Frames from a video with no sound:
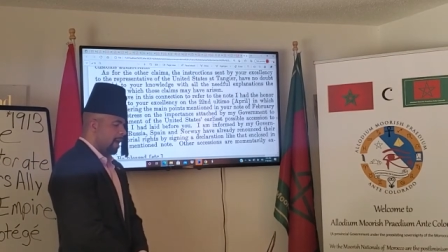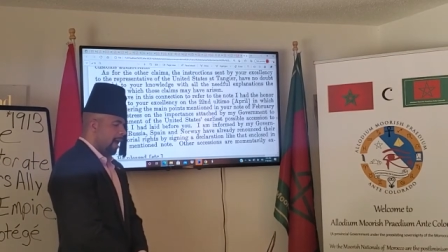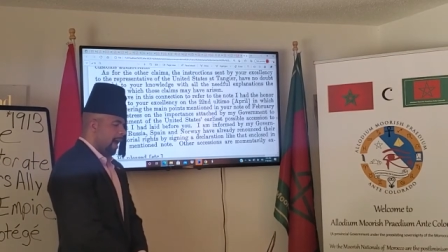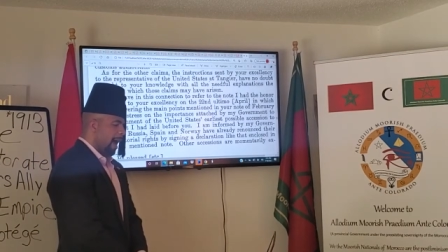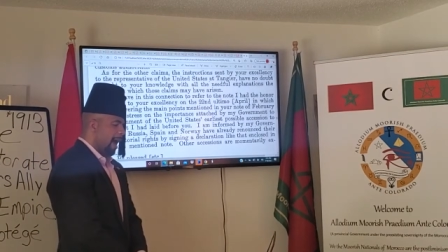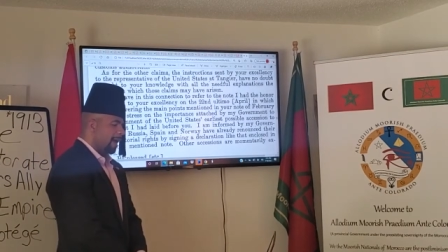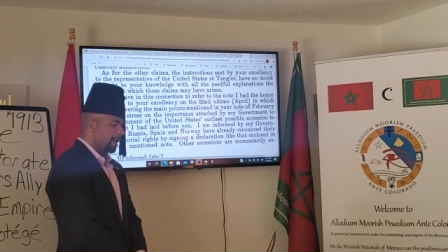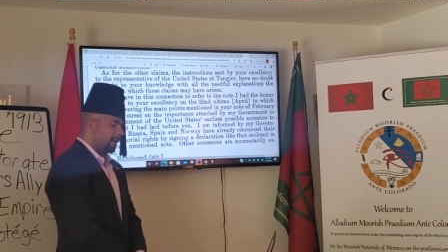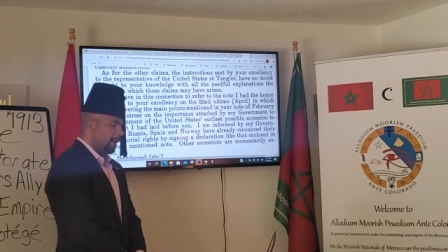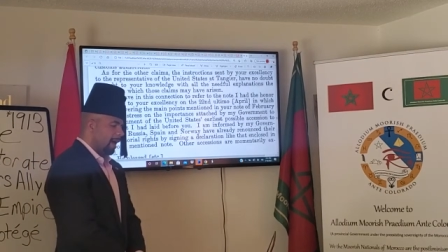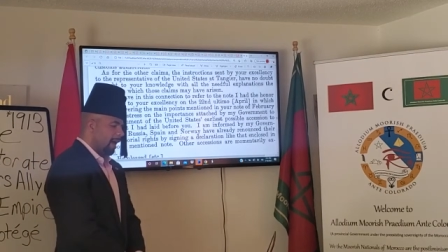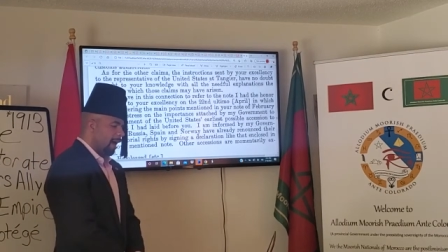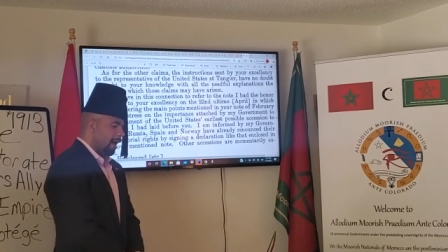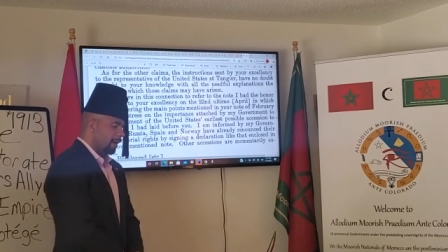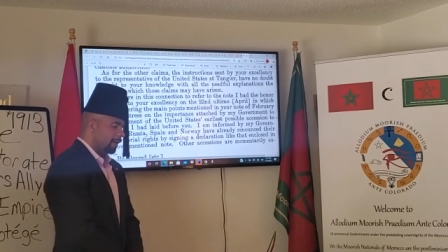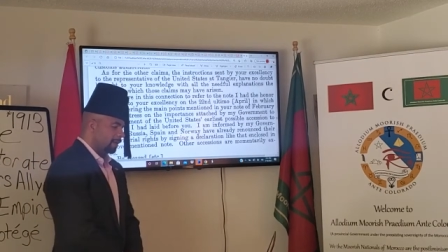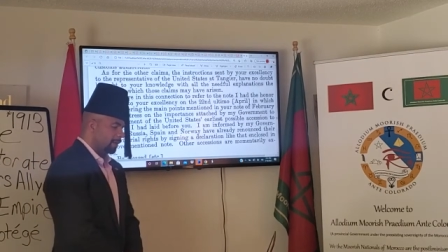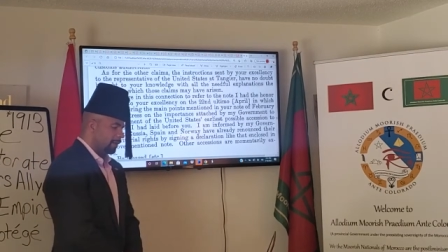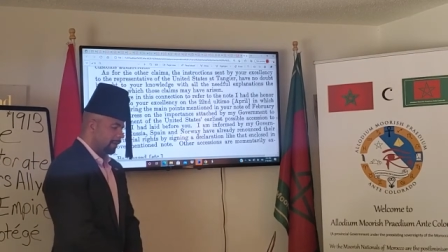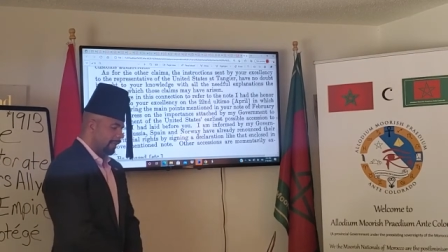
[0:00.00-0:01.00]

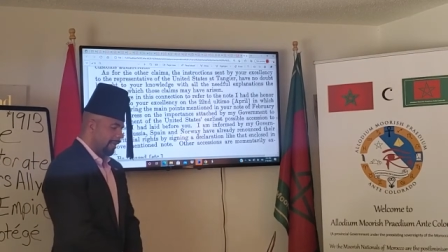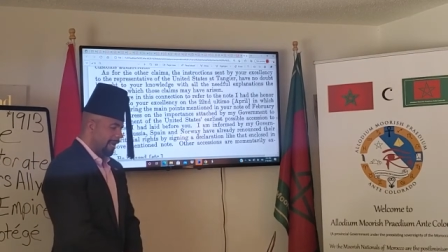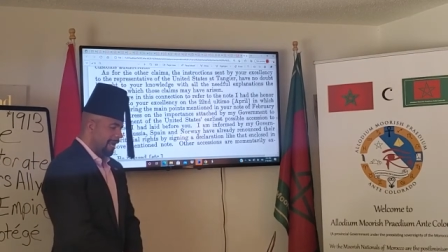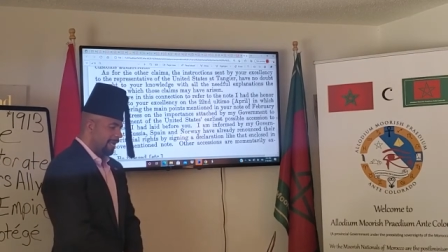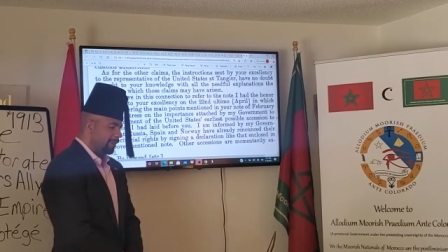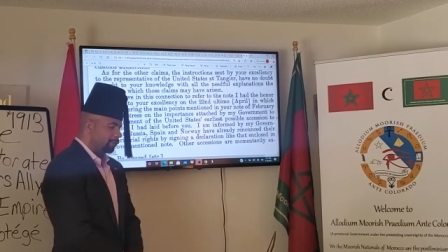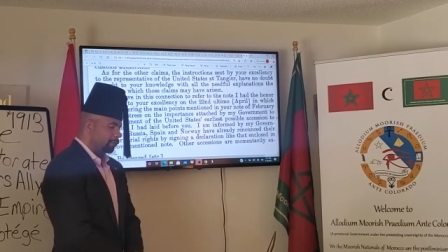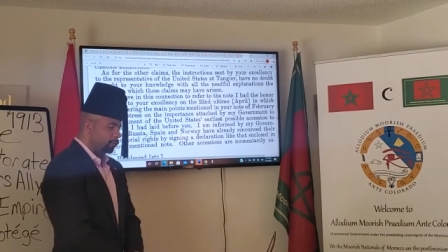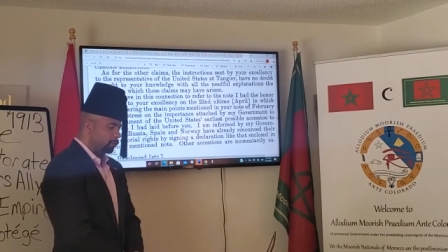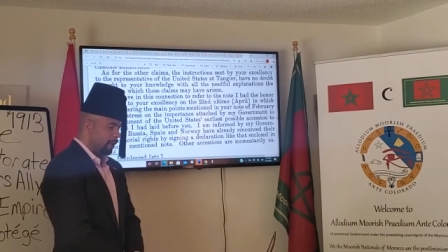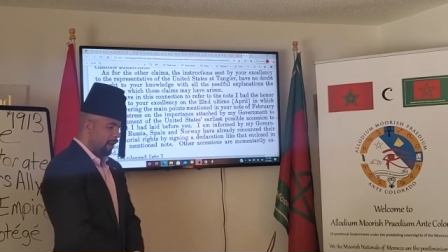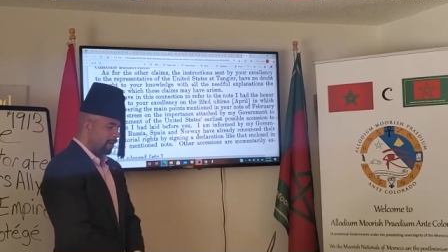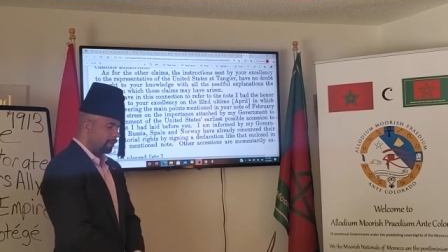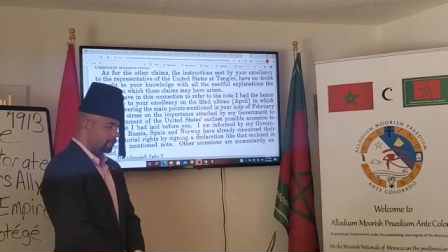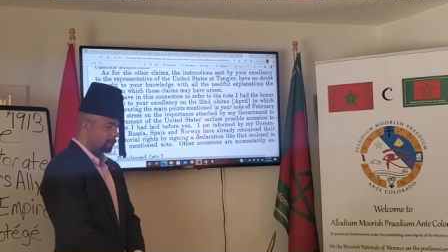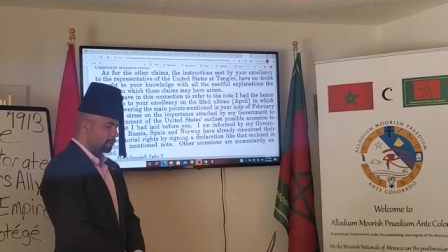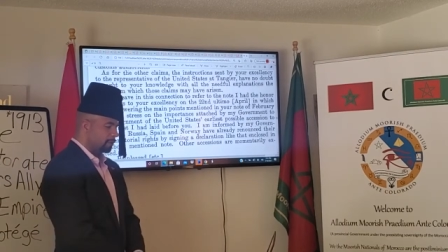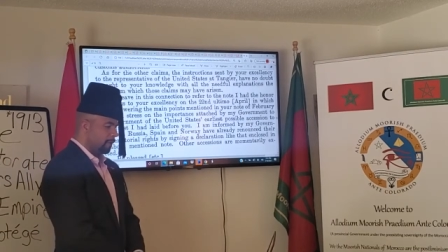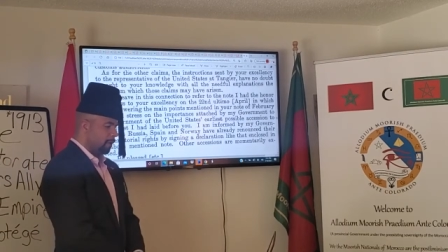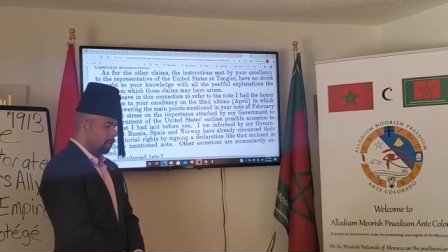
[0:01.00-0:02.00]
I laid
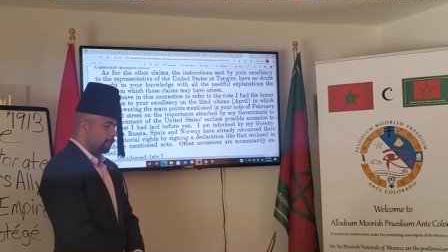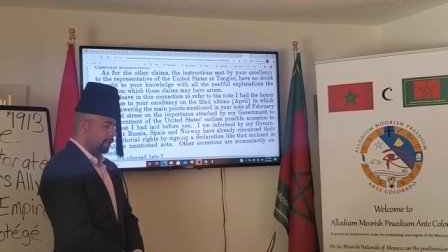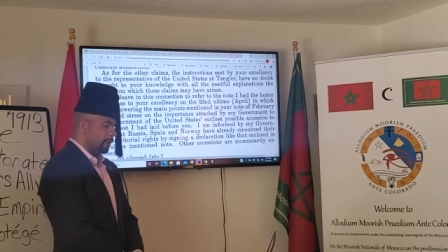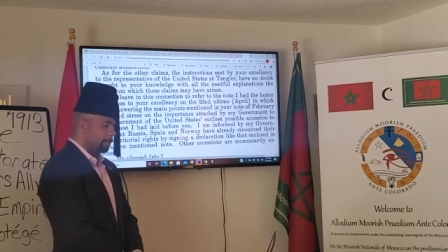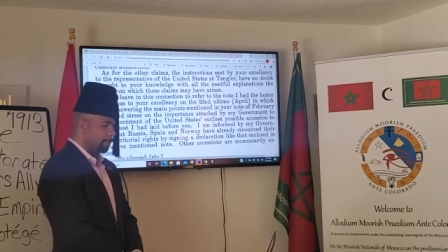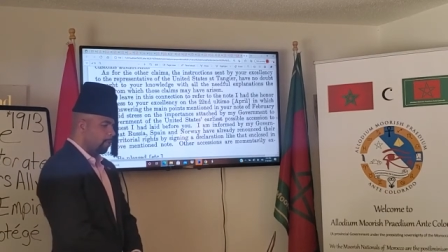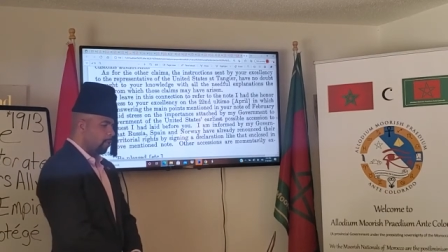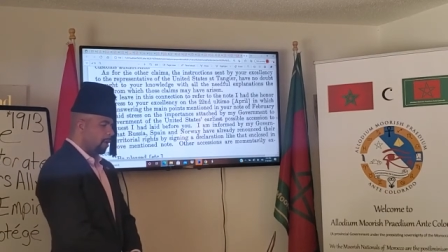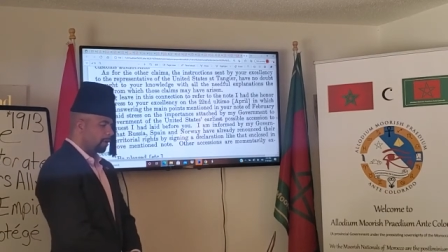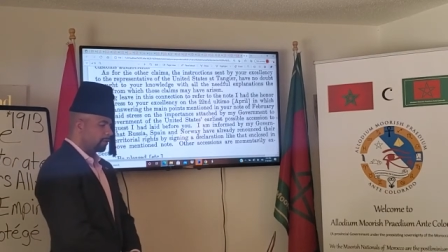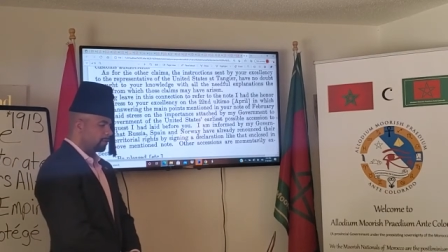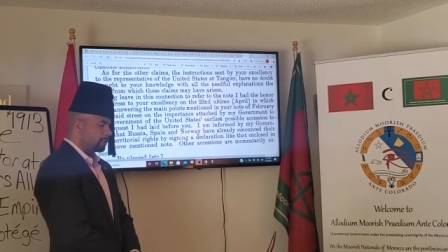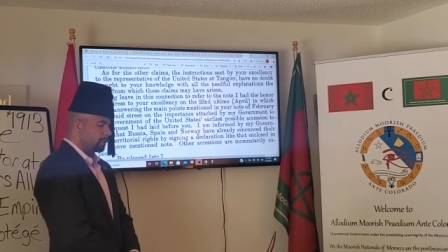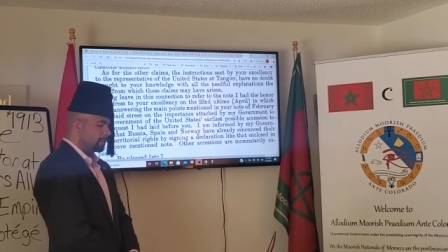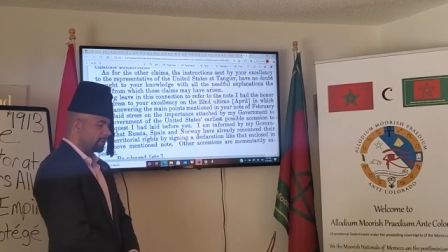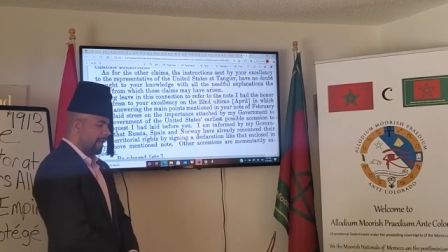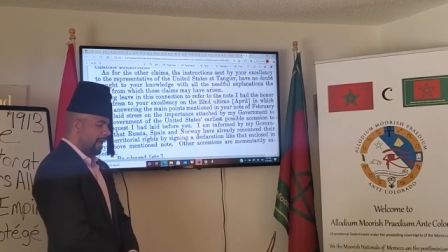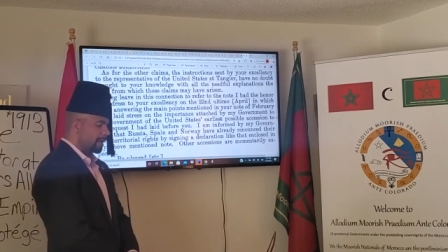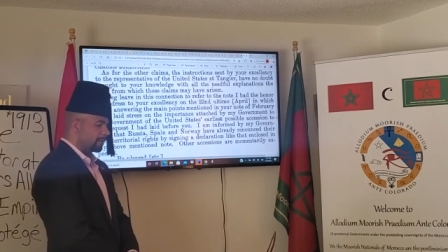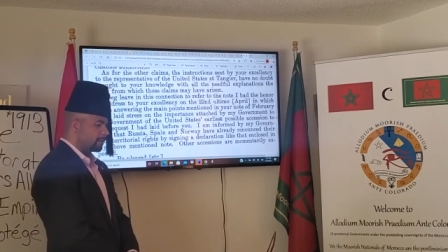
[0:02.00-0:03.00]
stress on the importance
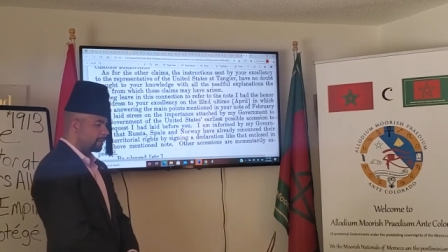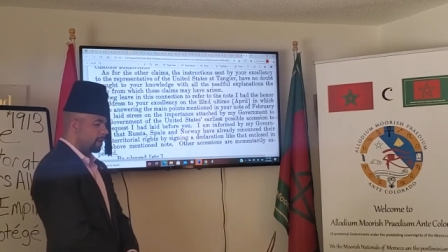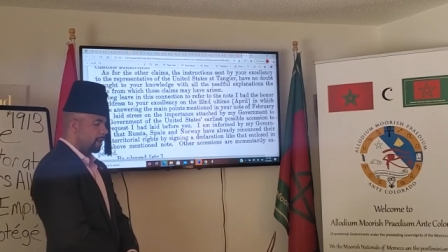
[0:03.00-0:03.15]
attached